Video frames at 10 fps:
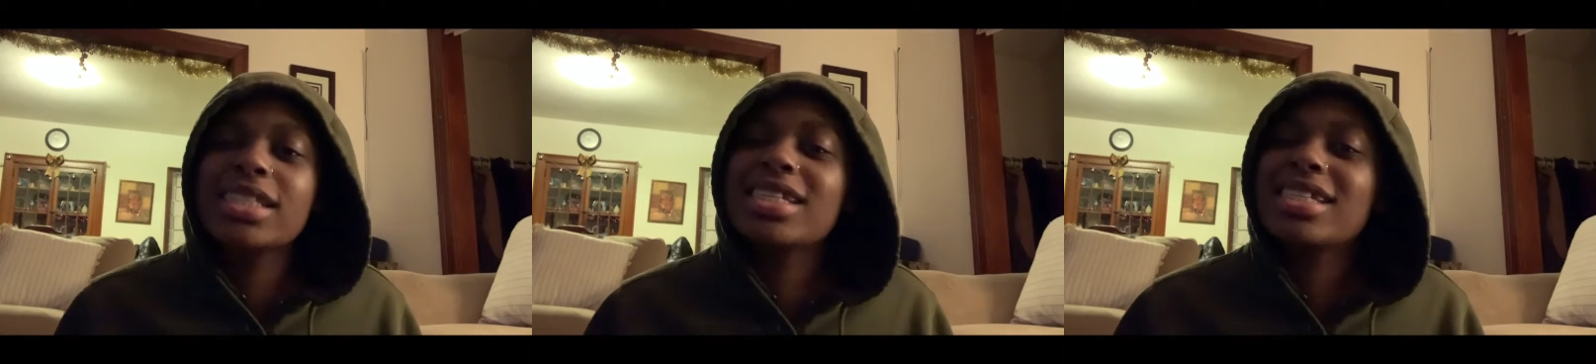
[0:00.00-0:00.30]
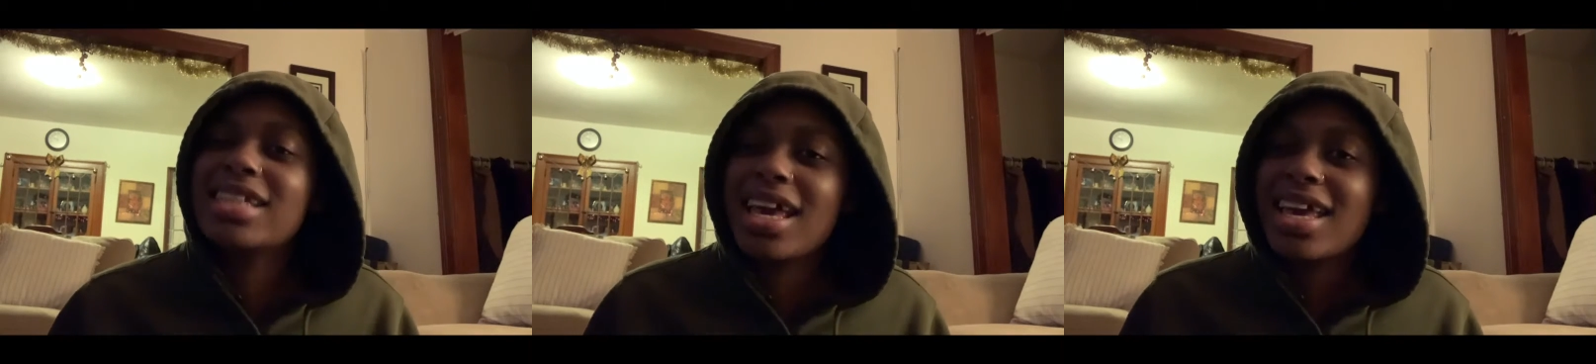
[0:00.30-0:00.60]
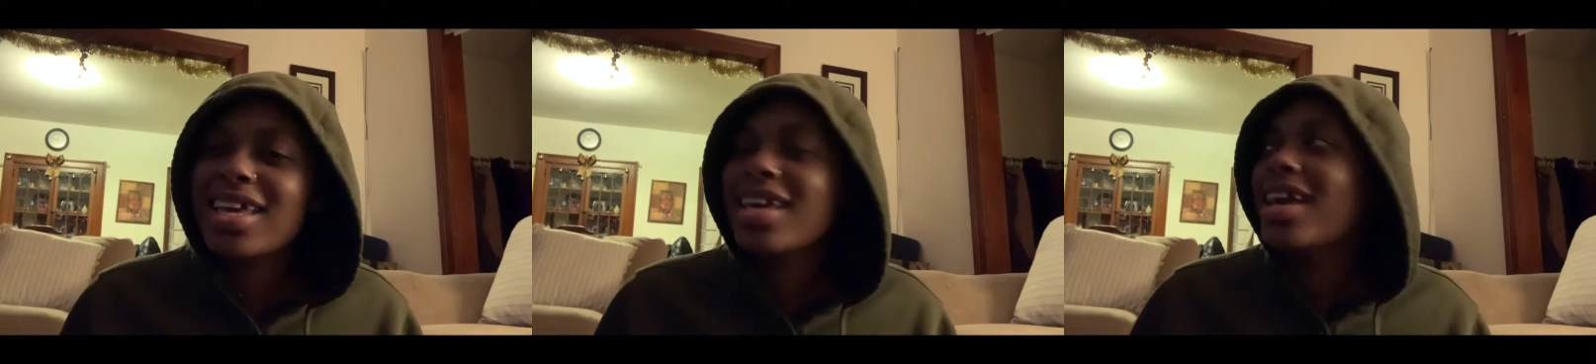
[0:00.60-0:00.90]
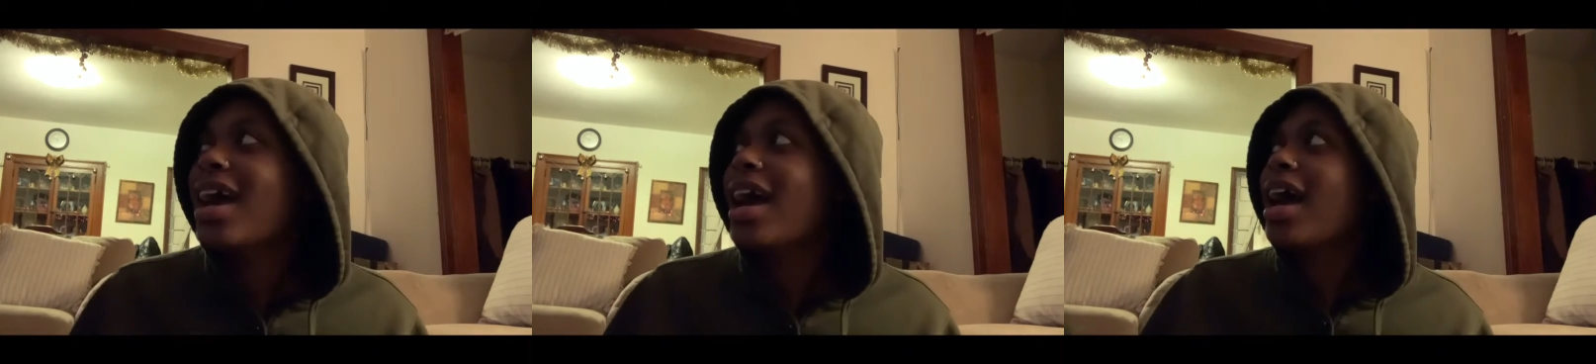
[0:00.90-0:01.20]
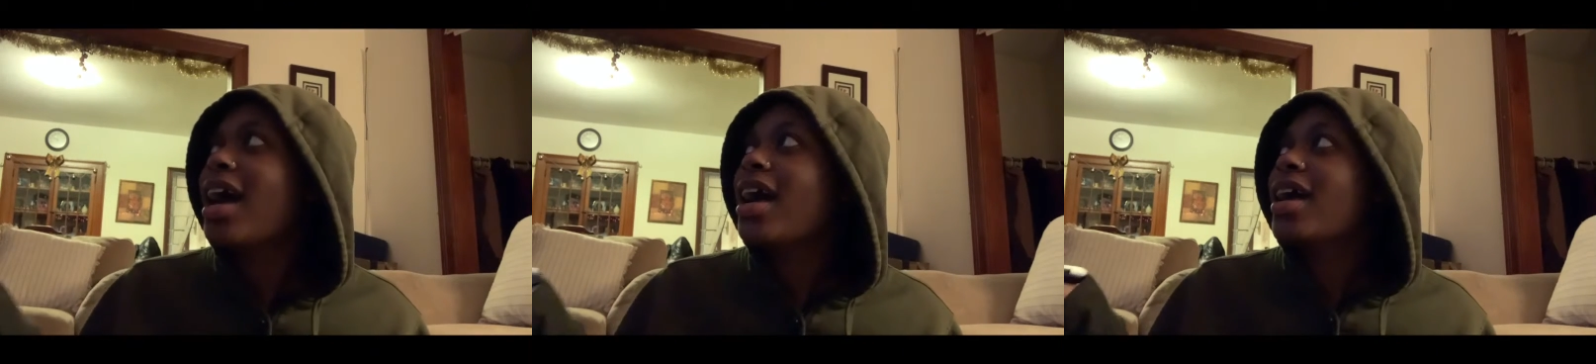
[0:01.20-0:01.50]
Today
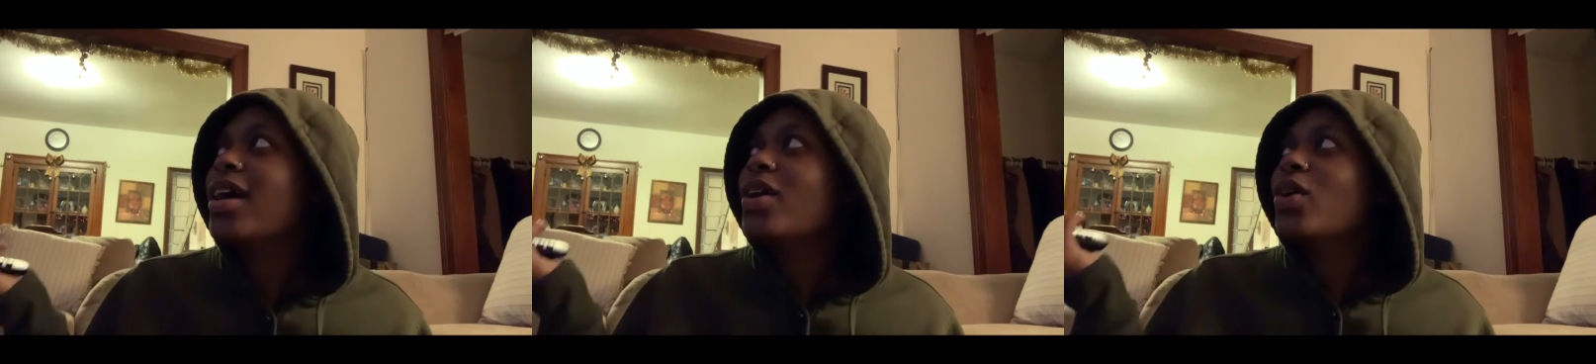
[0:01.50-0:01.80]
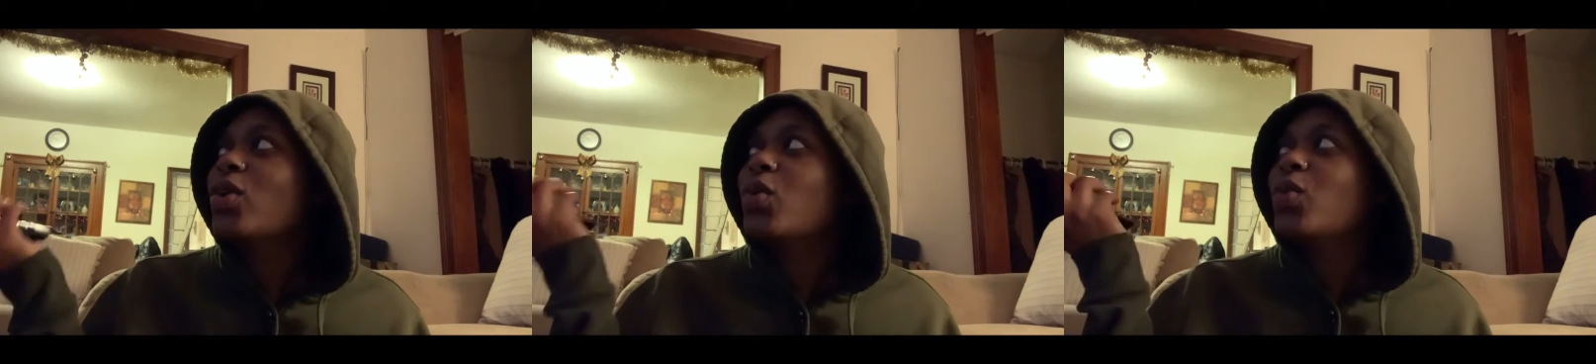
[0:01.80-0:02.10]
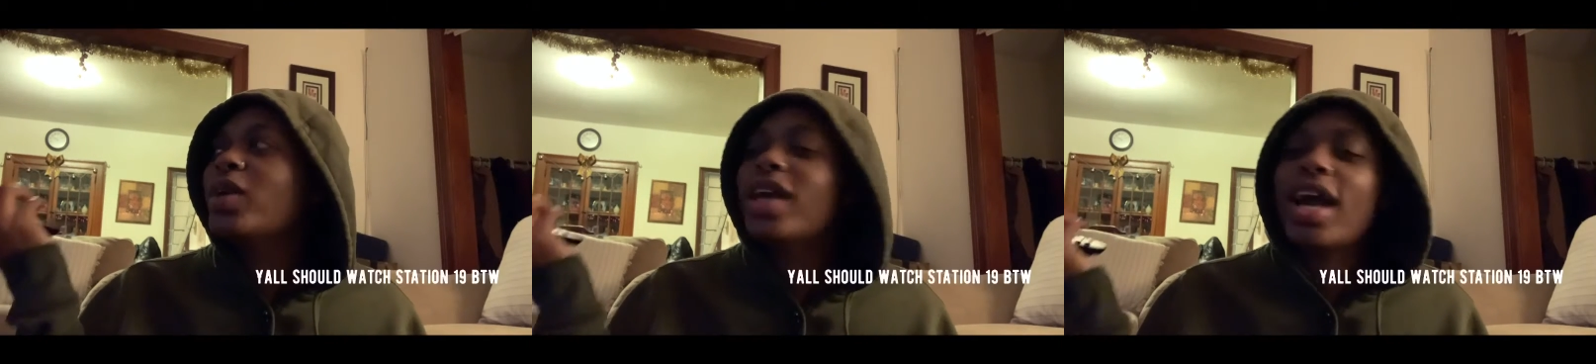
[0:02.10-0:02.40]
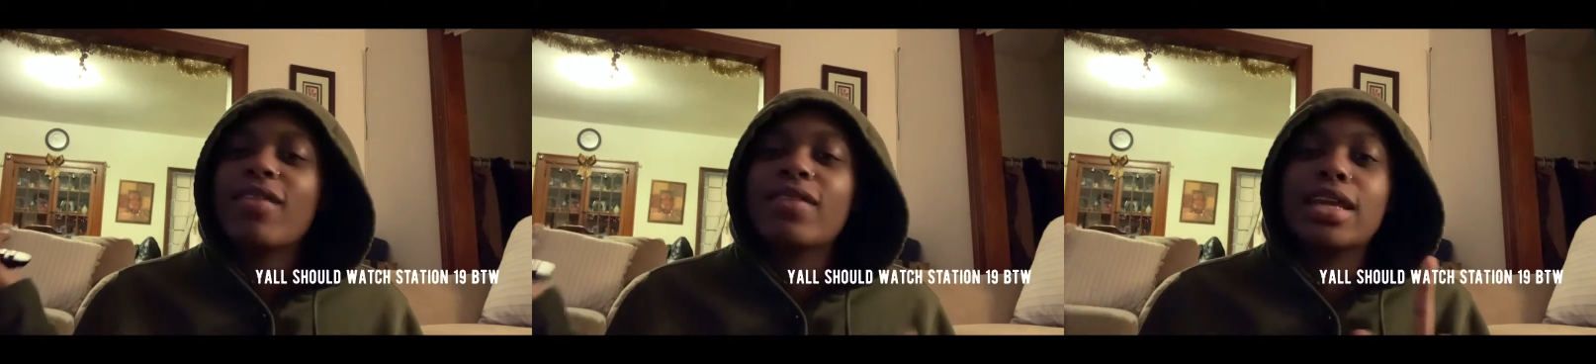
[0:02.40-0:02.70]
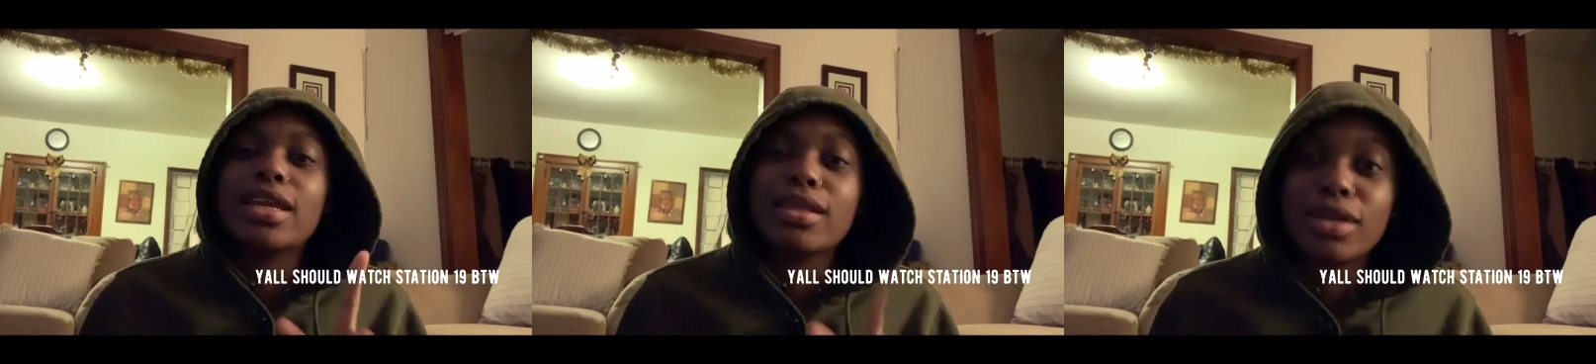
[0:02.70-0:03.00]
we have
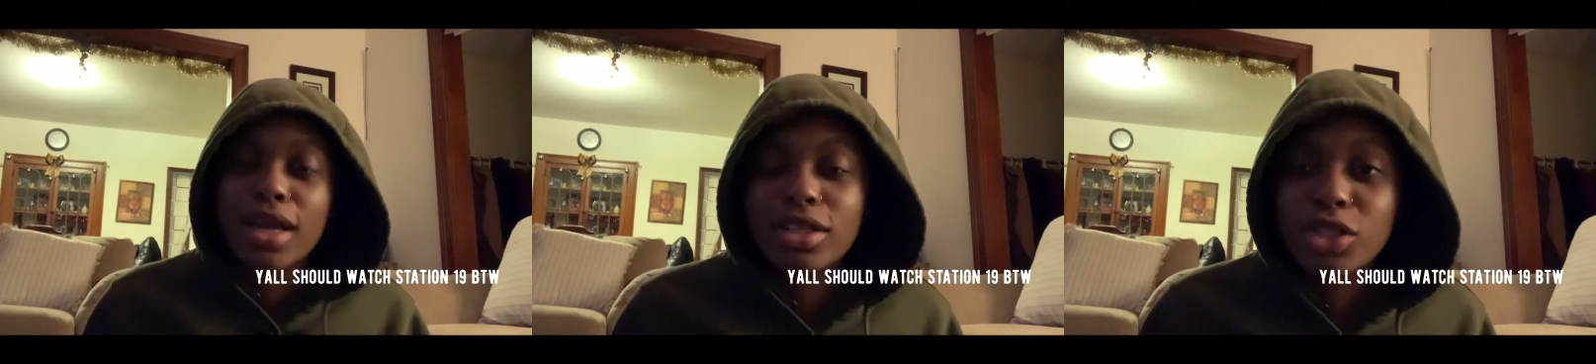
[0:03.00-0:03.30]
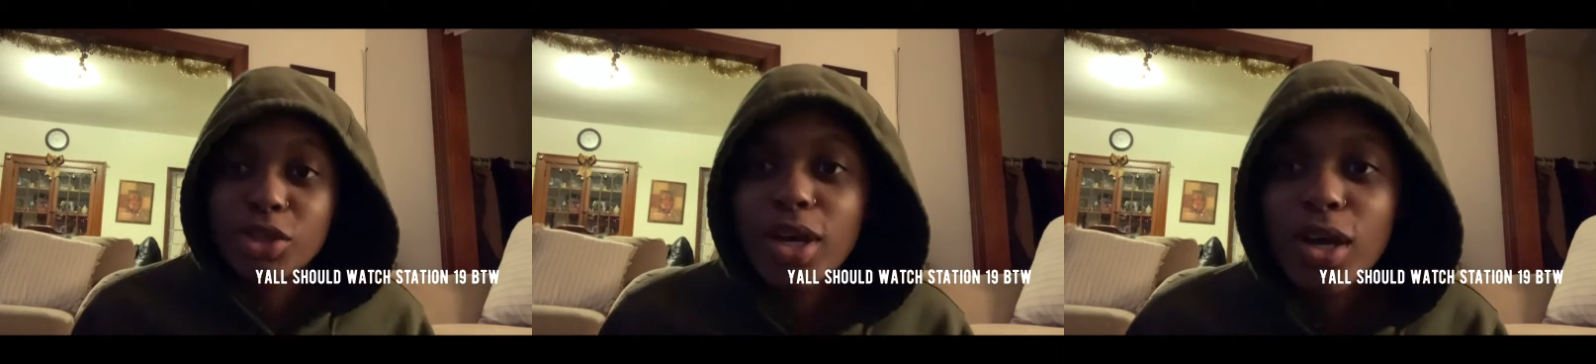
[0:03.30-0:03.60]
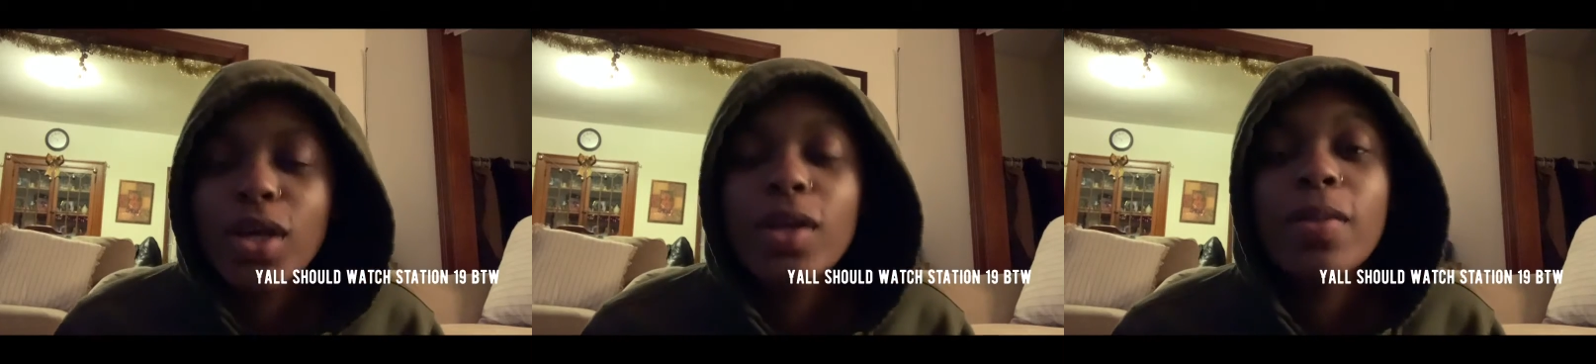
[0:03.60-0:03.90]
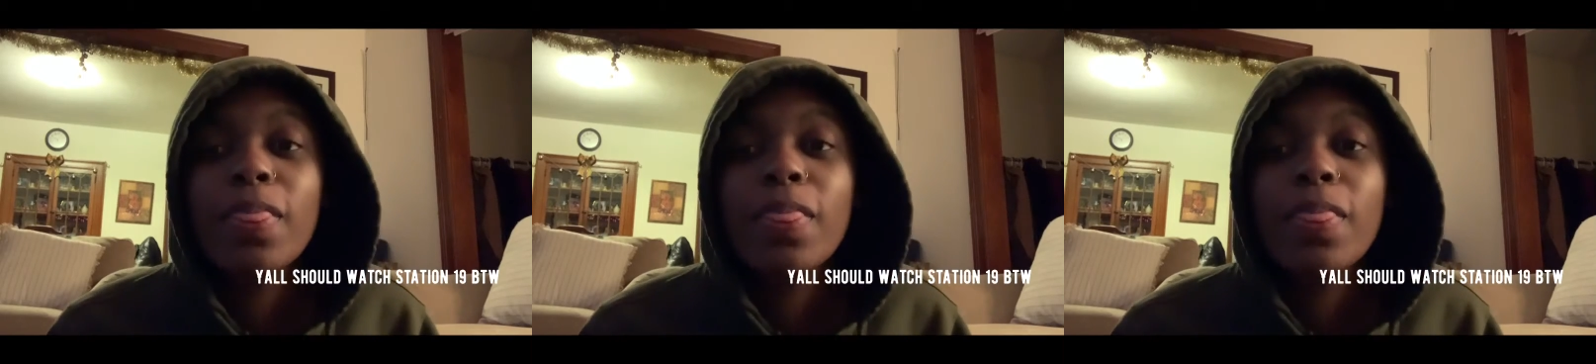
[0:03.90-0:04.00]
another Dollar Tree haul,